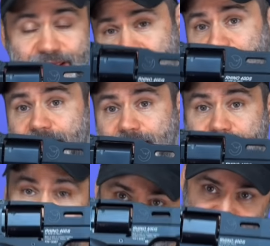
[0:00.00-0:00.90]
In the
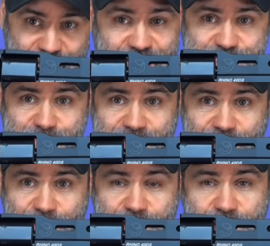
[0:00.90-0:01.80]
end, I'm changing my
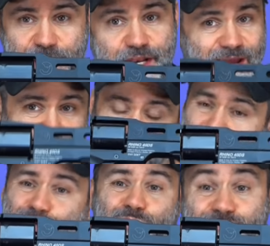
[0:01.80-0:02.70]
carry gun. I'm
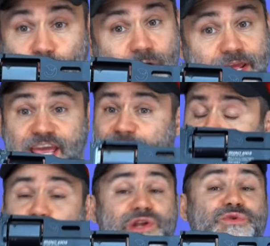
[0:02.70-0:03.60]
going to a forty and
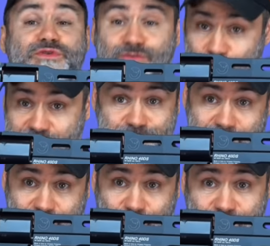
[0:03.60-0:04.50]
I'm going to a four inch
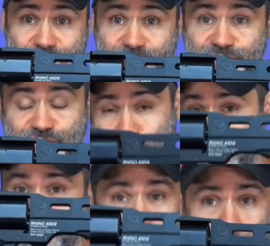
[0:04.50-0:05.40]
barrel. So
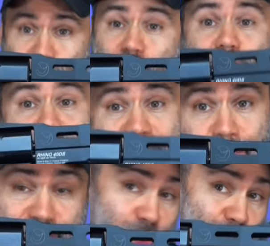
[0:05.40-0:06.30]
I hope you all are happy.